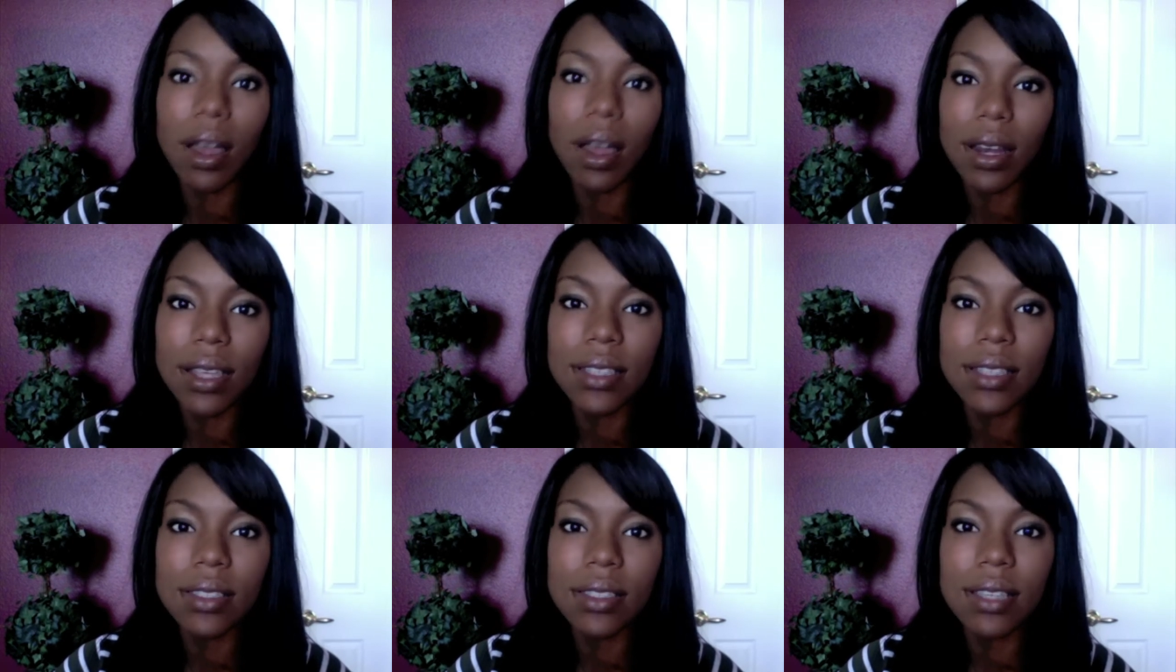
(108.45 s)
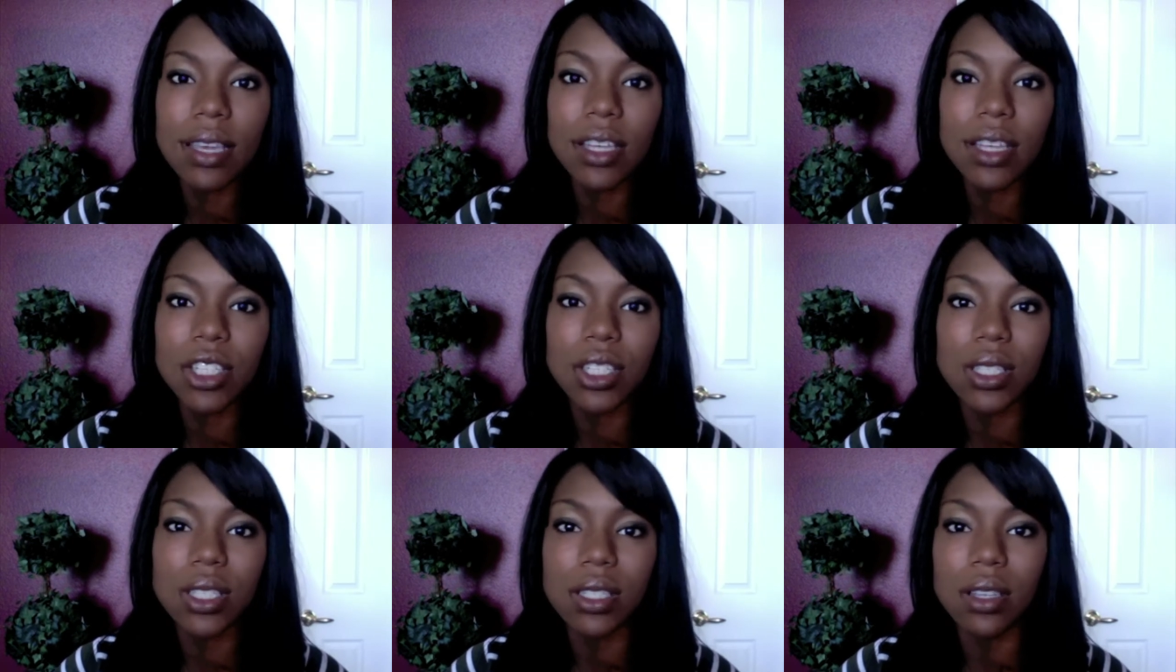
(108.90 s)
Is it
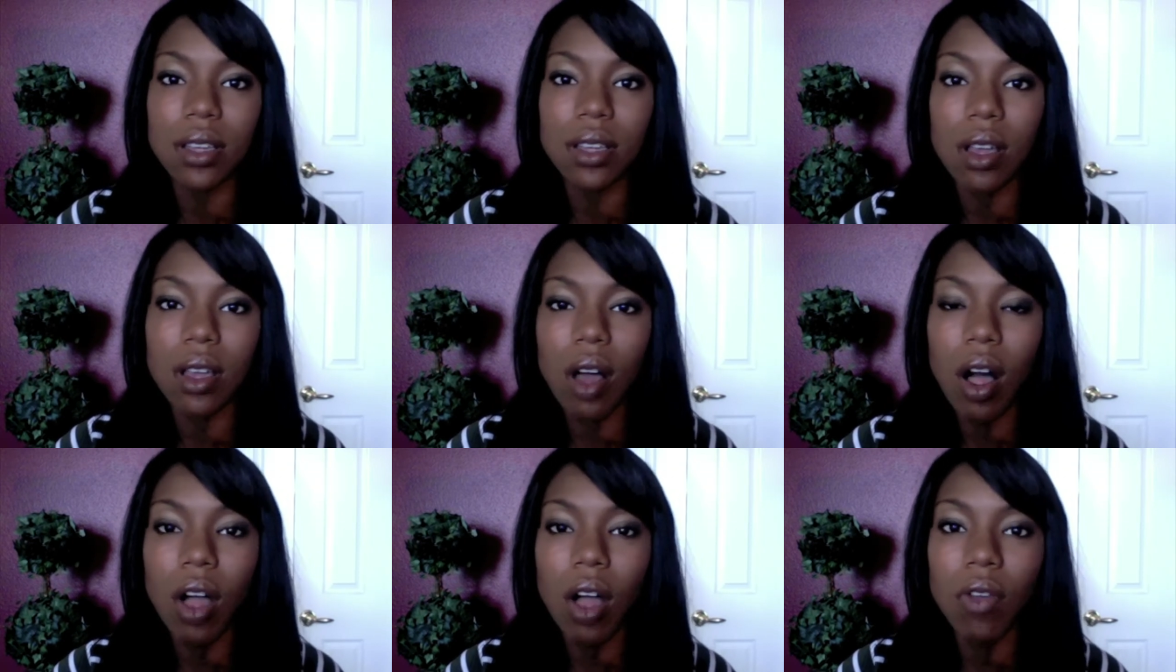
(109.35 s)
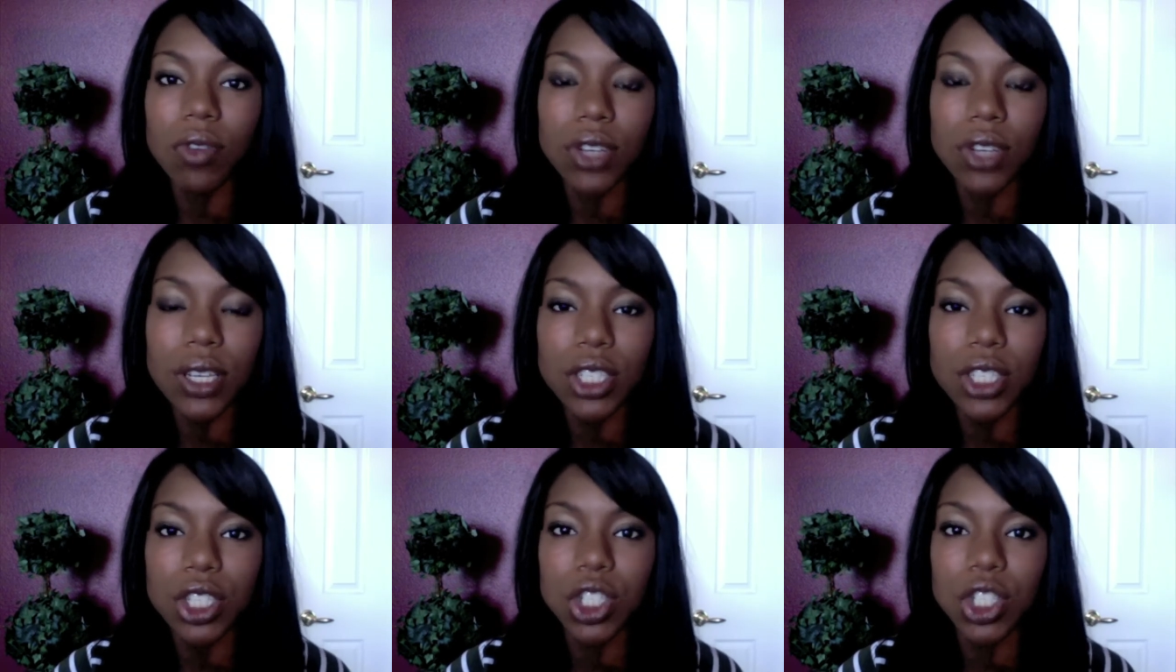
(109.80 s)
just all it
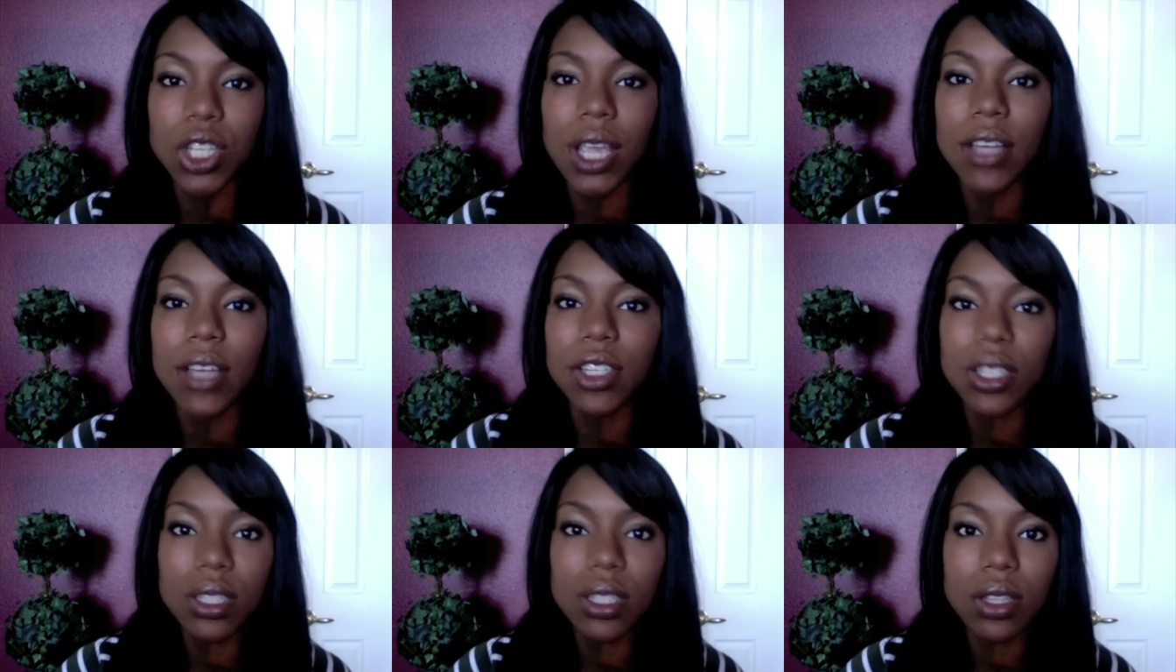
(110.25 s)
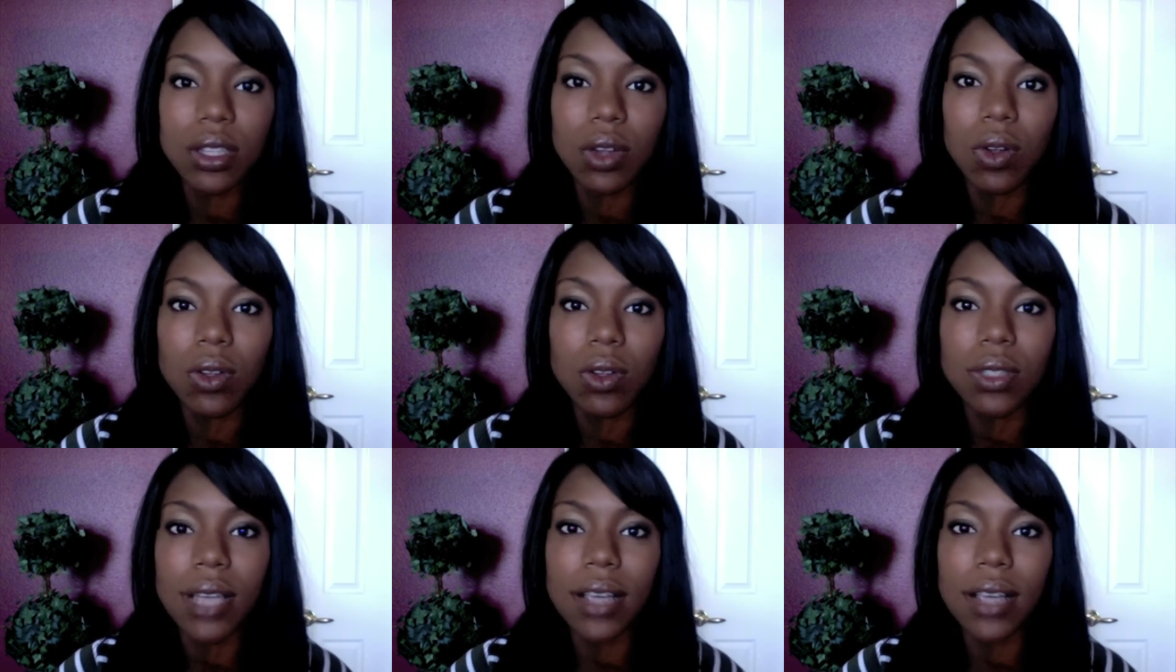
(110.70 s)
just changes the whole
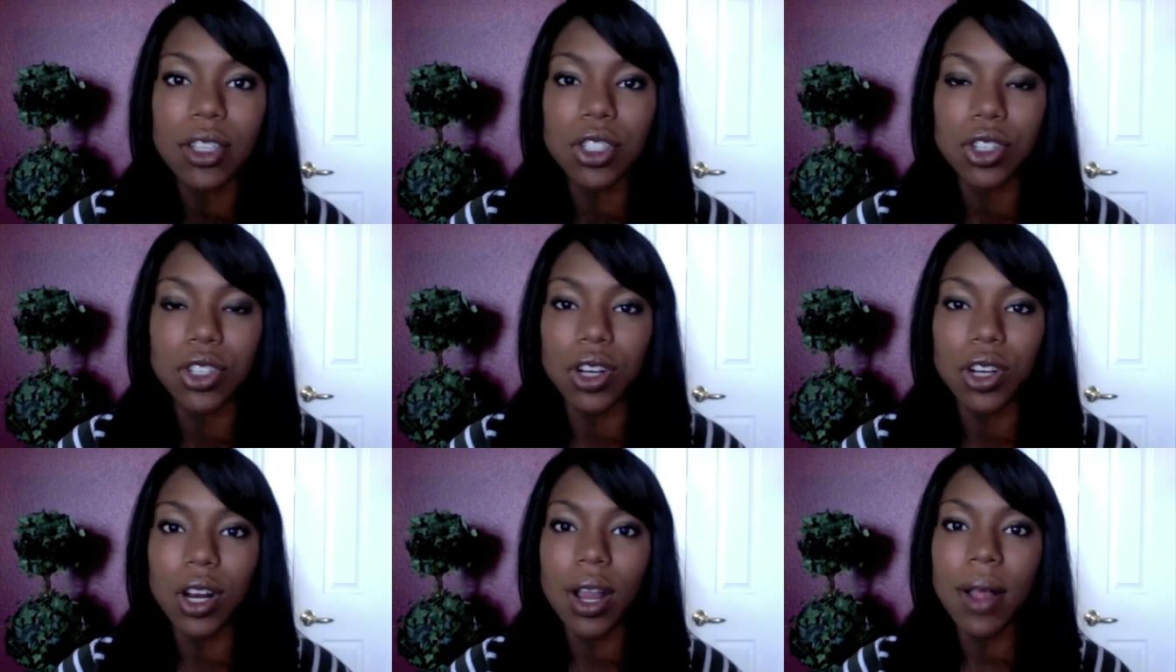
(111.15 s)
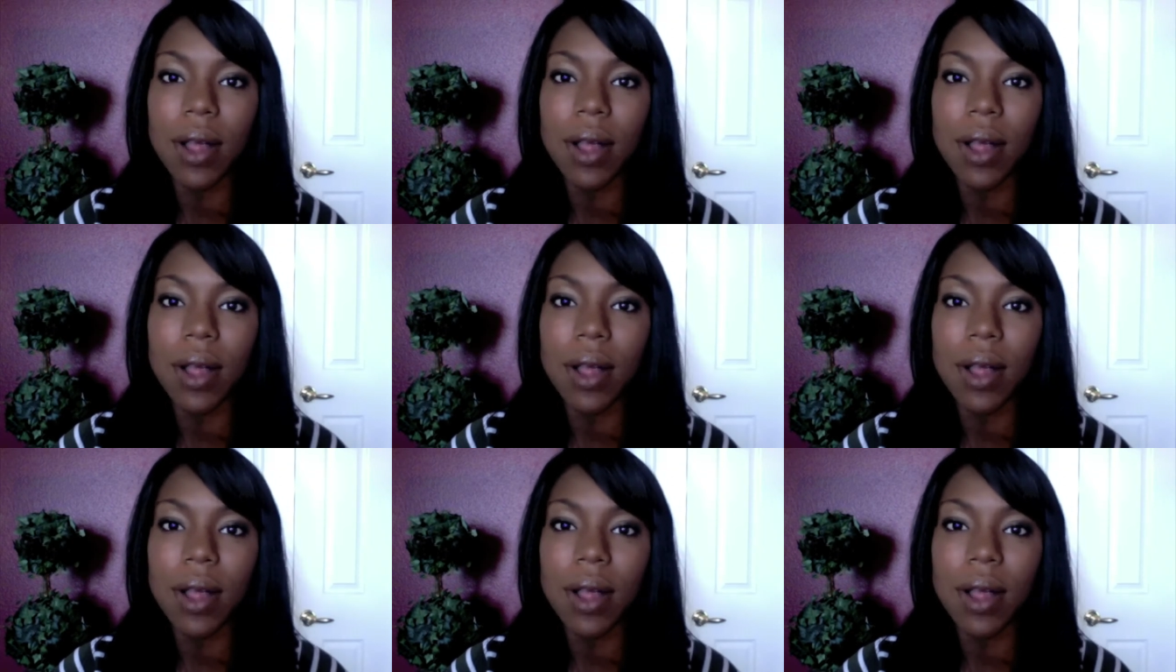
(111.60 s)
texture